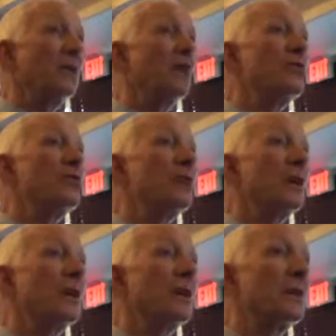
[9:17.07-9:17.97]

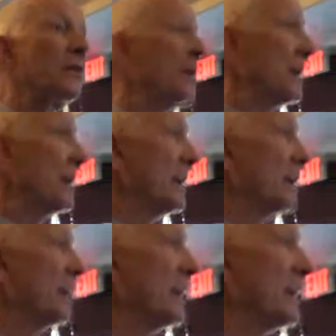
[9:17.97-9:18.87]
fiduciary duty,
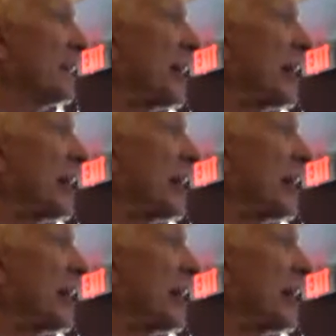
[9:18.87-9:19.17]
meaning the